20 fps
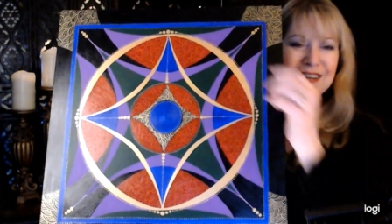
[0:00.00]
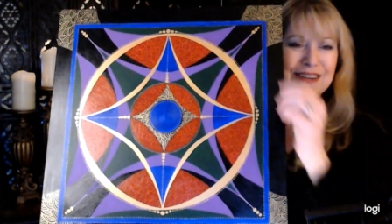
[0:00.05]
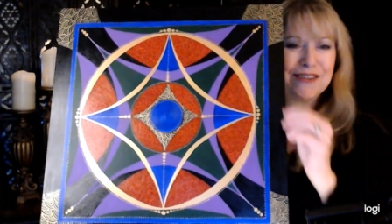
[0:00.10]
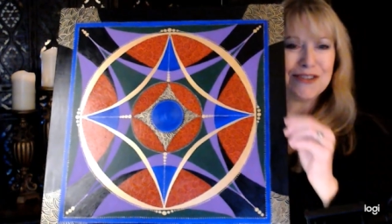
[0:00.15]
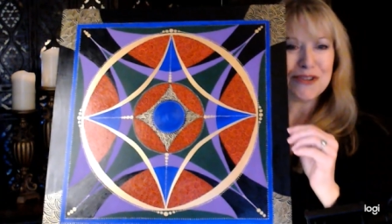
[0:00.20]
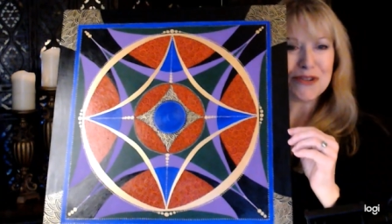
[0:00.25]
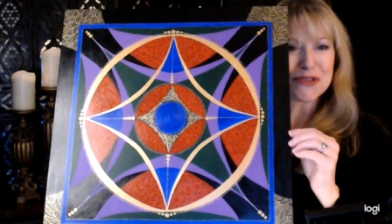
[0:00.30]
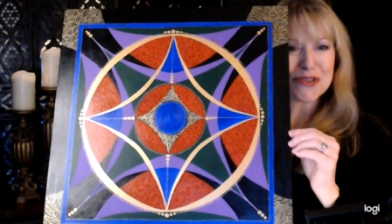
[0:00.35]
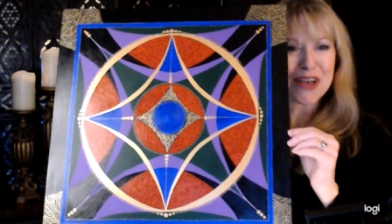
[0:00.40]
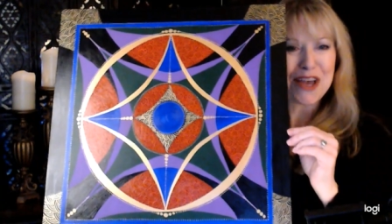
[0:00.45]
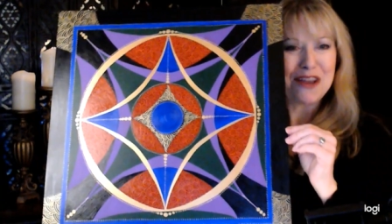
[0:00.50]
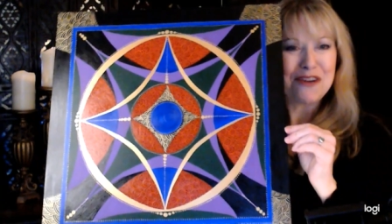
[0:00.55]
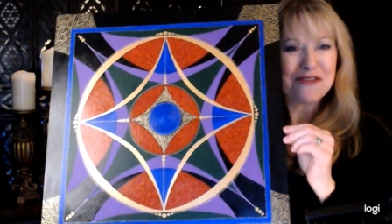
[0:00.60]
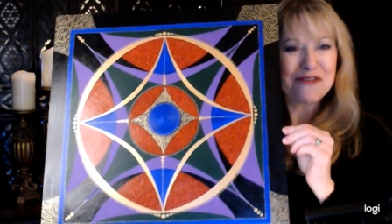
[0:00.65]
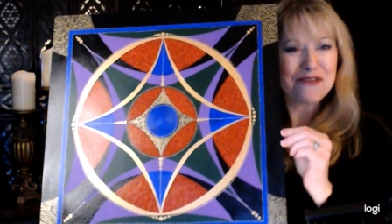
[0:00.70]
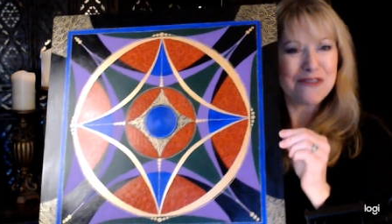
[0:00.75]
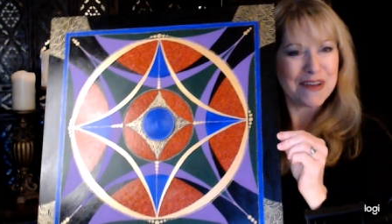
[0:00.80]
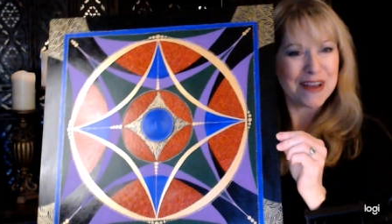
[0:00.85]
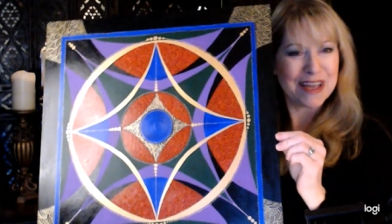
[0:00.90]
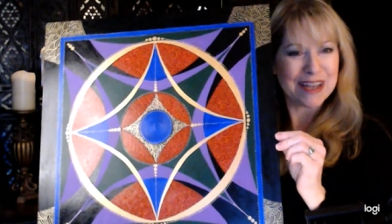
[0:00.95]
So it's kind of
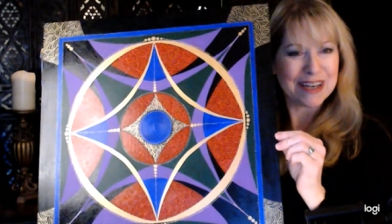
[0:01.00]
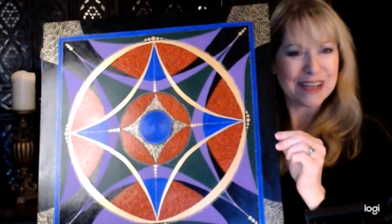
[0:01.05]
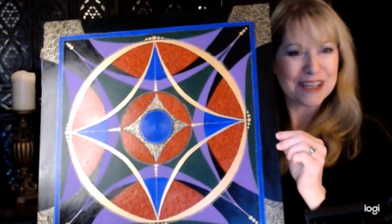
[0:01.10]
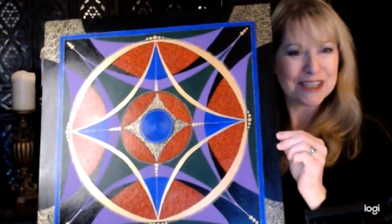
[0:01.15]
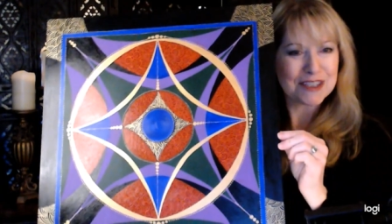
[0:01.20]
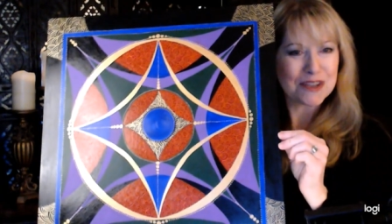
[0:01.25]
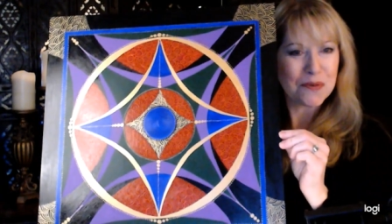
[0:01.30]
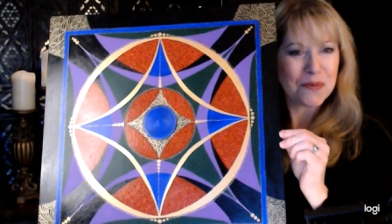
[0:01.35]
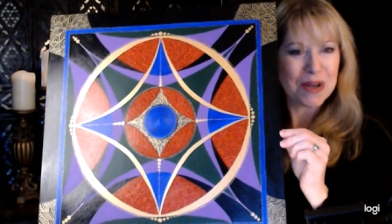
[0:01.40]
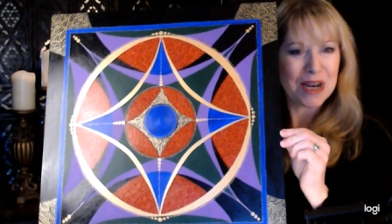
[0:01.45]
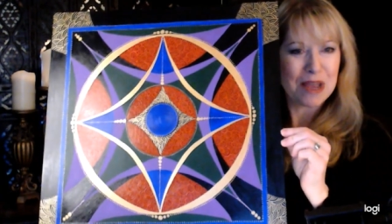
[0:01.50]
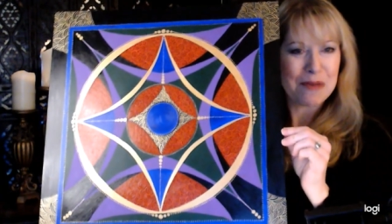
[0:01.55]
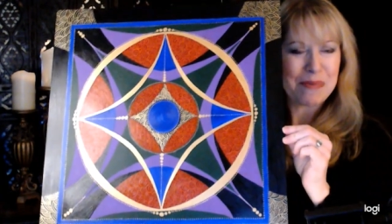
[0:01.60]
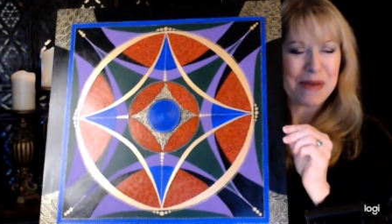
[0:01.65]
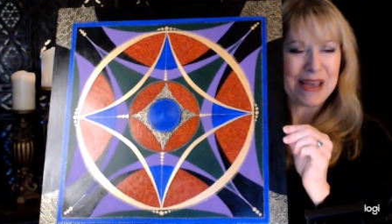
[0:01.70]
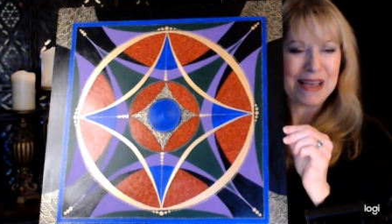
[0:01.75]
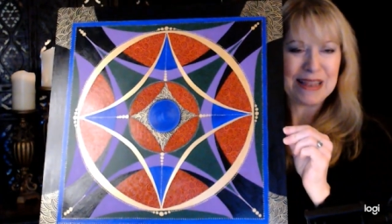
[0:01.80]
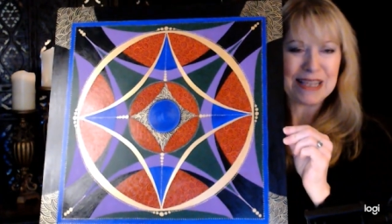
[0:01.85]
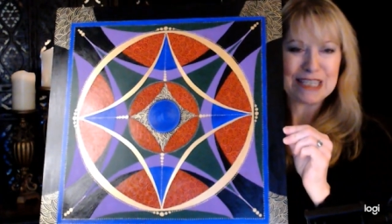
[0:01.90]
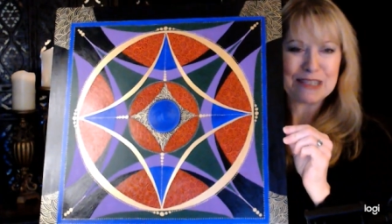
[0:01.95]
fun. So when I
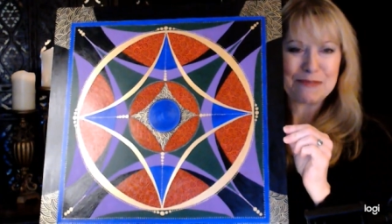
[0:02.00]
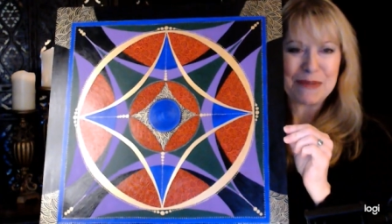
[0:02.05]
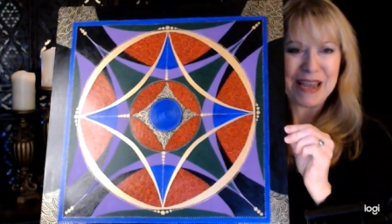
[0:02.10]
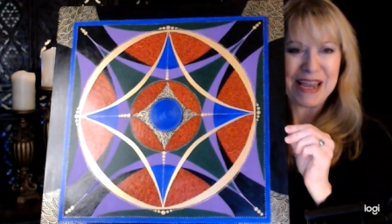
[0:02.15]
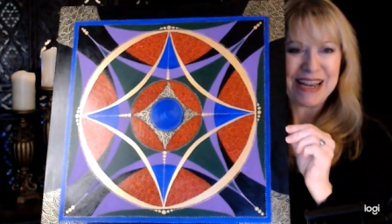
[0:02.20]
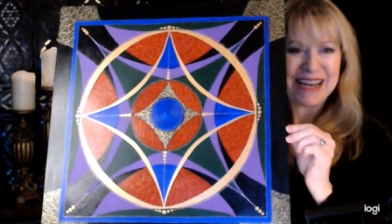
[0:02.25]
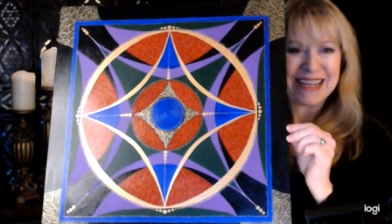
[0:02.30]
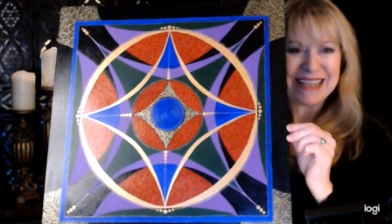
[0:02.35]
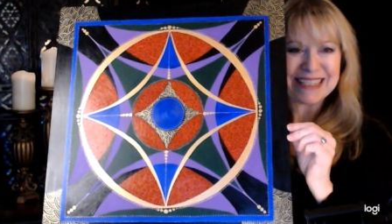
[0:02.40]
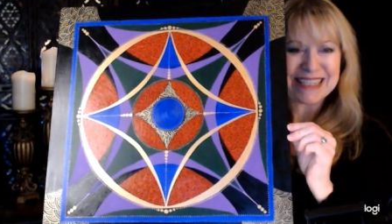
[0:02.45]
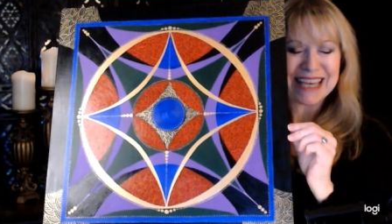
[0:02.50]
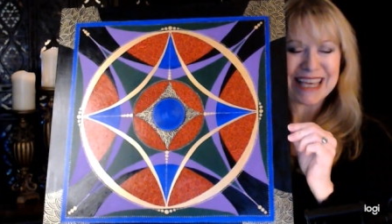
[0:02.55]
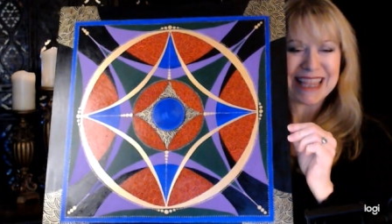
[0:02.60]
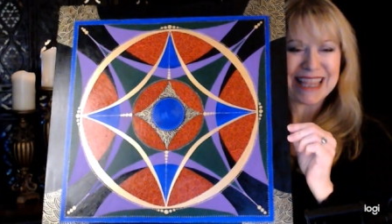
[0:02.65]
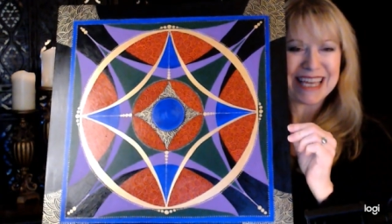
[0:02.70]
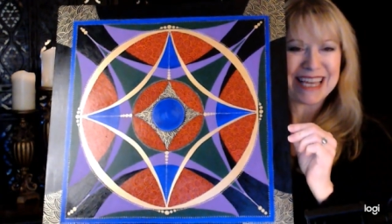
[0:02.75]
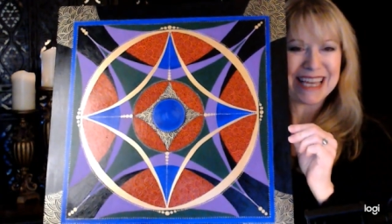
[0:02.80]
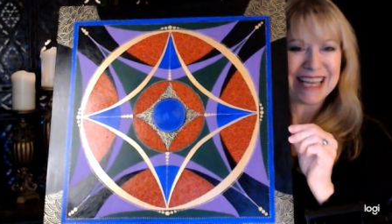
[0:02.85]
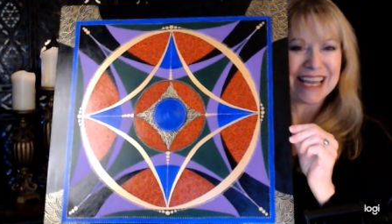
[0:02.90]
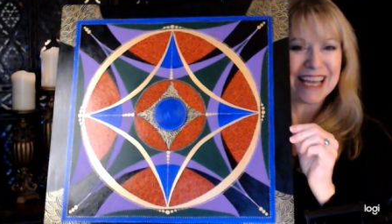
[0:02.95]
paint these paintings, I
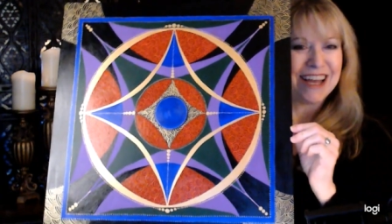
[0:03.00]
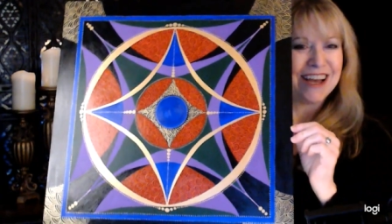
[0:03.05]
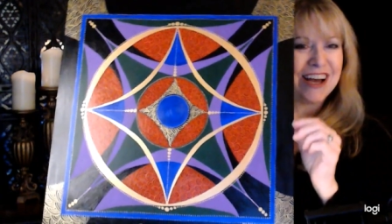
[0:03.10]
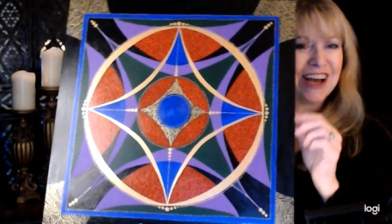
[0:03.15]
think,